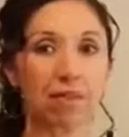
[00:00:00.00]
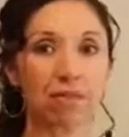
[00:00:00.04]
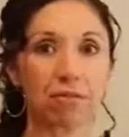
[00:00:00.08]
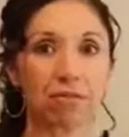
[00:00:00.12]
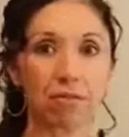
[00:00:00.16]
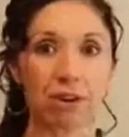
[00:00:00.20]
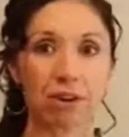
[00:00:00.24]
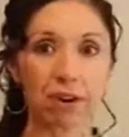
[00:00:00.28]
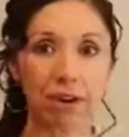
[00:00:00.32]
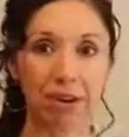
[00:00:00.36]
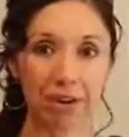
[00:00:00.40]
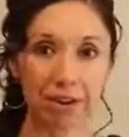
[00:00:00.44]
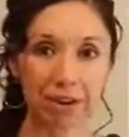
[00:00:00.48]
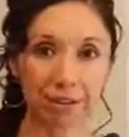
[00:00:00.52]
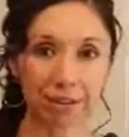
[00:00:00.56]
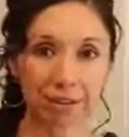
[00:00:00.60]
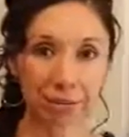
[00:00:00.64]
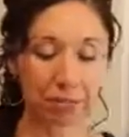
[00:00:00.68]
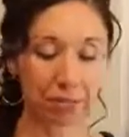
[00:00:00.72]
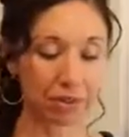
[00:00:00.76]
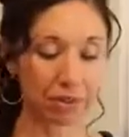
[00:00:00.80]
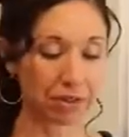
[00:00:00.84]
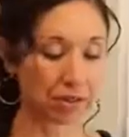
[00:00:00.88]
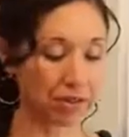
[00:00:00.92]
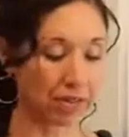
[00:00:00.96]
very
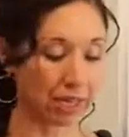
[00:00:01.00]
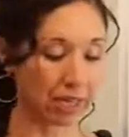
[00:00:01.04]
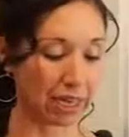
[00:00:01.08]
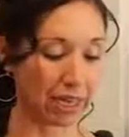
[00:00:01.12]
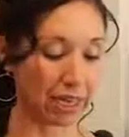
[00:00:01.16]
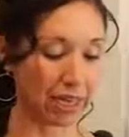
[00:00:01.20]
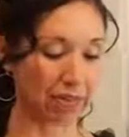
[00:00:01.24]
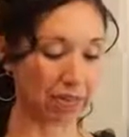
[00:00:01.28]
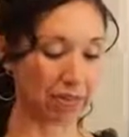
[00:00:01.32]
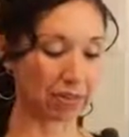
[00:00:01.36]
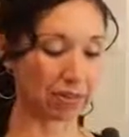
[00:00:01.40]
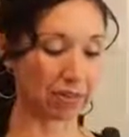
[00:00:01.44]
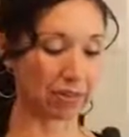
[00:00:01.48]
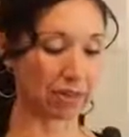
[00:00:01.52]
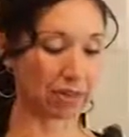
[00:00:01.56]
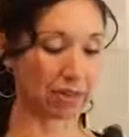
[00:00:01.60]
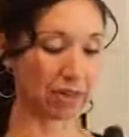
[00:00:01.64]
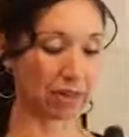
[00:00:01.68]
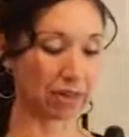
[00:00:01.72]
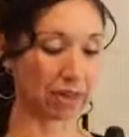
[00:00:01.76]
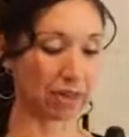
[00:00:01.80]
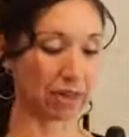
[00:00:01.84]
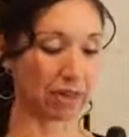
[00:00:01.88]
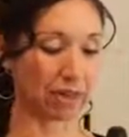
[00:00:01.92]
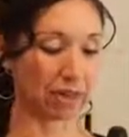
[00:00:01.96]
simple, has
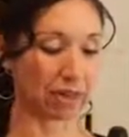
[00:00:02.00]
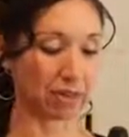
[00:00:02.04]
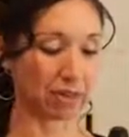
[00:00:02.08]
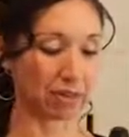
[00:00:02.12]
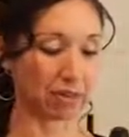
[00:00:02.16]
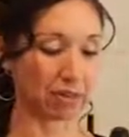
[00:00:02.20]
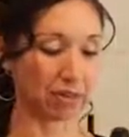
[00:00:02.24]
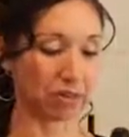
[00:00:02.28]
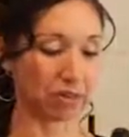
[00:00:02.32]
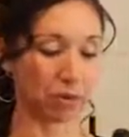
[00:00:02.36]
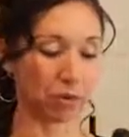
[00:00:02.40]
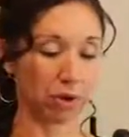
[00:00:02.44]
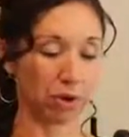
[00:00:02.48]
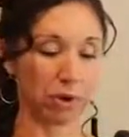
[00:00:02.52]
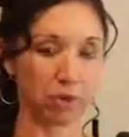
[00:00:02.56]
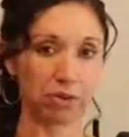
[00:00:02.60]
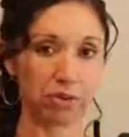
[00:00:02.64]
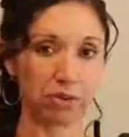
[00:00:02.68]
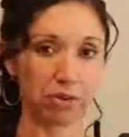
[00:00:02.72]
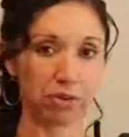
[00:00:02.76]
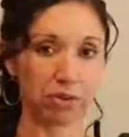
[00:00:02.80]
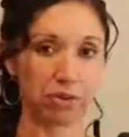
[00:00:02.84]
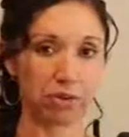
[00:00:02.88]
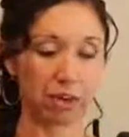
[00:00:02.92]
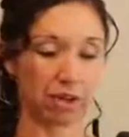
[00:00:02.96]
one
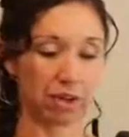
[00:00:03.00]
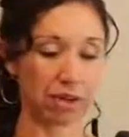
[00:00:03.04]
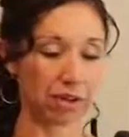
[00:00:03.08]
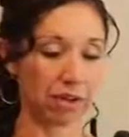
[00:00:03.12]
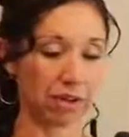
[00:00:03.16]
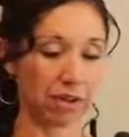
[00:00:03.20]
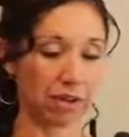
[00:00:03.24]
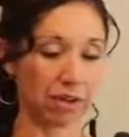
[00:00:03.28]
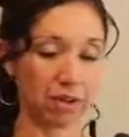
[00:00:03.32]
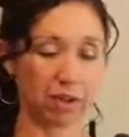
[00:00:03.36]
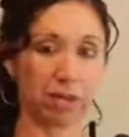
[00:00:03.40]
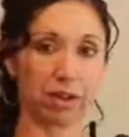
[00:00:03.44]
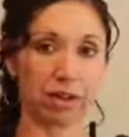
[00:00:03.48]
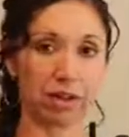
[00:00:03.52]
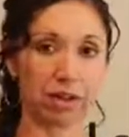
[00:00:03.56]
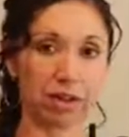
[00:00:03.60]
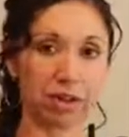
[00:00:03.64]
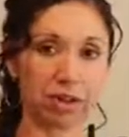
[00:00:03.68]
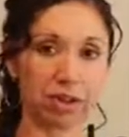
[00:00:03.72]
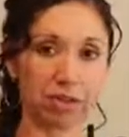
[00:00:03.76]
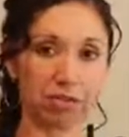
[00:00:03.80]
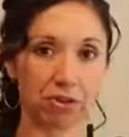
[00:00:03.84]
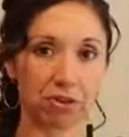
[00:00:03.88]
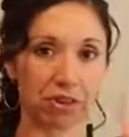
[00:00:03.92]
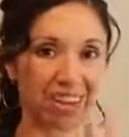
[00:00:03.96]
proton and one
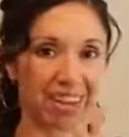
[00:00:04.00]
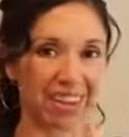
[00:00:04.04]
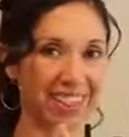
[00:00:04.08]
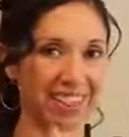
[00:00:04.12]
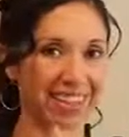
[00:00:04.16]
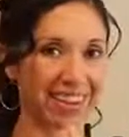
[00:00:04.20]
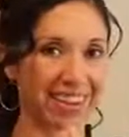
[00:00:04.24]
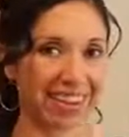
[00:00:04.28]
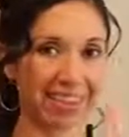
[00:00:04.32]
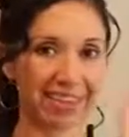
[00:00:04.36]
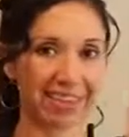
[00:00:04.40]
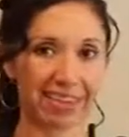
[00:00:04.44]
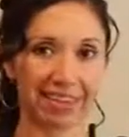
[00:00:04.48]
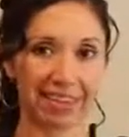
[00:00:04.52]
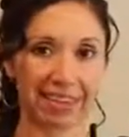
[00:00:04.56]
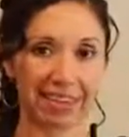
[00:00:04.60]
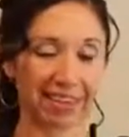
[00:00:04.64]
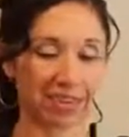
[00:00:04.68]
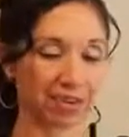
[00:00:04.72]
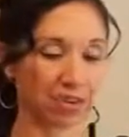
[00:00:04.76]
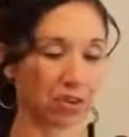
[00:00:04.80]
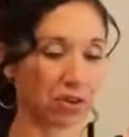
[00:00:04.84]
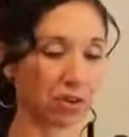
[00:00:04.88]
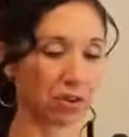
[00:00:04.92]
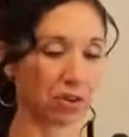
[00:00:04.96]
electron. That's
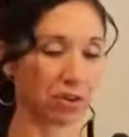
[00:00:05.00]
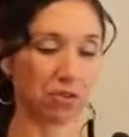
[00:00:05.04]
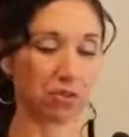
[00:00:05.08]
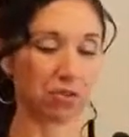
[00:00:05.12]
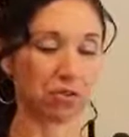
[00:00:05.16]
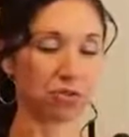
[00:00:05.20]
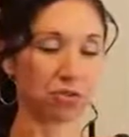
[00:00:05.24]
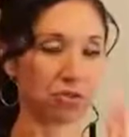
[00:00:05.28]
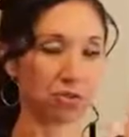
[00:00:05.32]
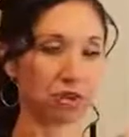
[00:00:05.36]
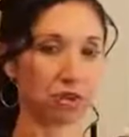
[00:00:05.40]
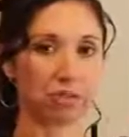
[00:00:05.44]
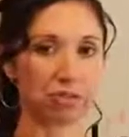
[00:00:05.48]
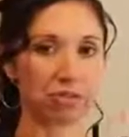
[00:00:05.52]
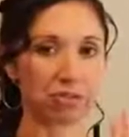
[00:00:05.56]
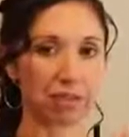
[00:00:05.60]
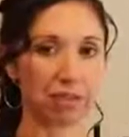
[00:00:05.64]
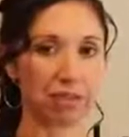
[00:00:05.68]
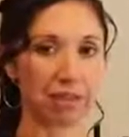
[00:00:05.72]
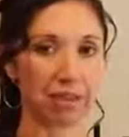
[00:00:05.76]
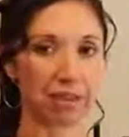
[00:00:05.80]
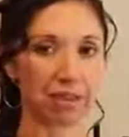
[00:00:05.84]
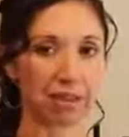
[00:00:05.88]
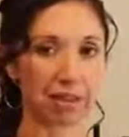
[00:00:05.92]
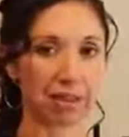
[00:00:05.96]
it. No neutrons or
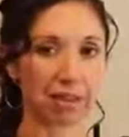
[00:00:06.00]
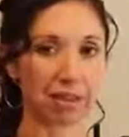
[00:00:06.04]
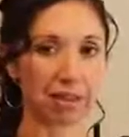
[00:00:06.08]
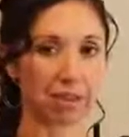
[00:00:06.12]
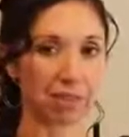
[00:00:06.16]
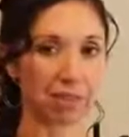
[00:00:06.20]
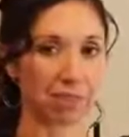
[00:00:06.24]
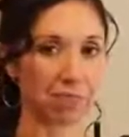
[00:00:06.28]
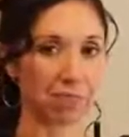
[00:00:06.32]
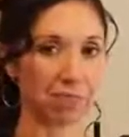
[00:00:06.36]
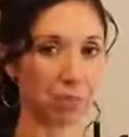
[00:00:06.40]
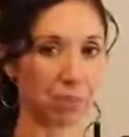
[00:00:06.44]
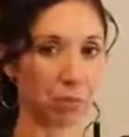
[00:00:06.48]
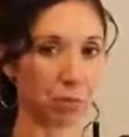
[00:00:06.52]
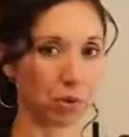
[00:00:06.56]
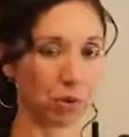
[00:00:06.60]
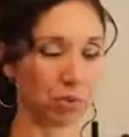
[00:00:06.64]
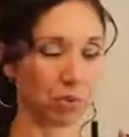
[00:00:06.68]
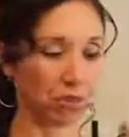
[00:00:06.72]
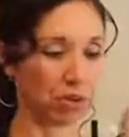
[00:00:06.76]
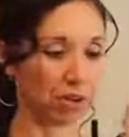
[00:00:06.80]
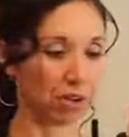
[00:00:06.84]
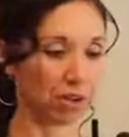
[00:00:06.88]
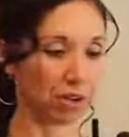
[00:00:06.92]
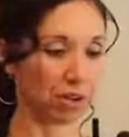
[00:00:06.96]
anything like that. One
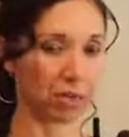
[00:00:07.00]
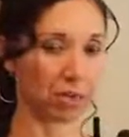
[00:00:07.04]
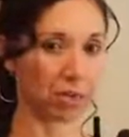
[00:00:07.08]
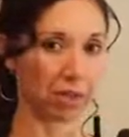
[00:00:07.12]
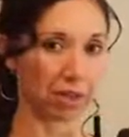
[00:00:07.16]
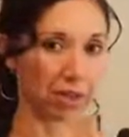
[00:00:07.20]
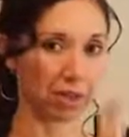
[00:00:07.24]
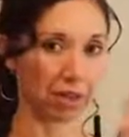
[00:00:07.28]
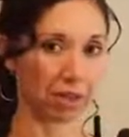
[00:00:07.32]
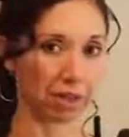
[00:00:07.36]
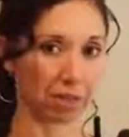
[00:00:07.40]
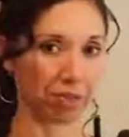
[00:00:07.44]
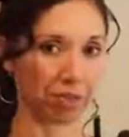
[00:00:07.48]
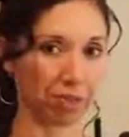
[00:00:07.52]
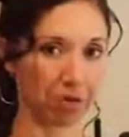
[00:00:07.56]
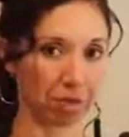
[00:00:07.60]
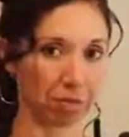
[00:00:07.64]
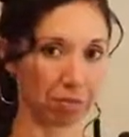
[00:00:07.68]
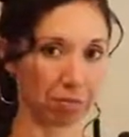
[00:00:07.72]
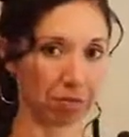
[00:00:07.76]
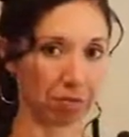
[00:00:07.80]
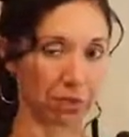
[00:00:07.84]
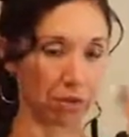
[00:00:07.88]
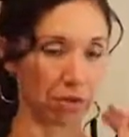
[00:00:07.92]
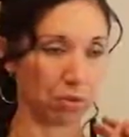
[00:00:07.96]
proton, one
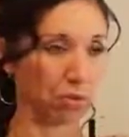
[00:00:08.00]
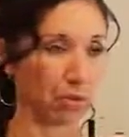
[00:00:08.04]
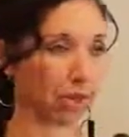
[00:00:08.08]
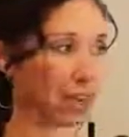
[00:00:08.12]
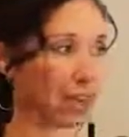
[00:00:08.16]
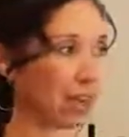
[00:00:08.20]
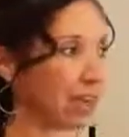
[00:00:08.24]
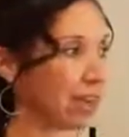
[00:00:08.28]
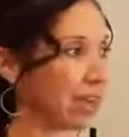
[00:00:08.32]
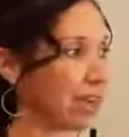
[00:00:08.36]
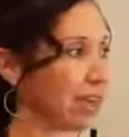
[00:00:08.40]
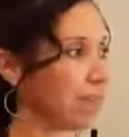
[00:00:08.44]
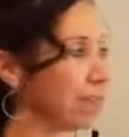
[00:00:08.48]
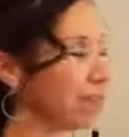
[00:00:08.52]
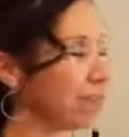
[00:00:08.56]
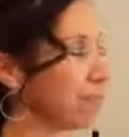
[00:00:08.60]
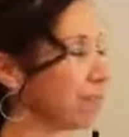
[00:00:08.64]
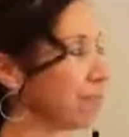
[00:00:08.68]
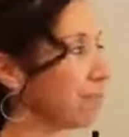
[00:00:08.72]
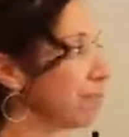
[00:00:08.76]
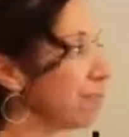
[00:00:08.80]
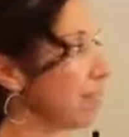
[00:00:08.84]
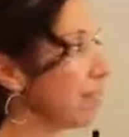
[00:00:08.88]
electron, boom, you got hydrogen.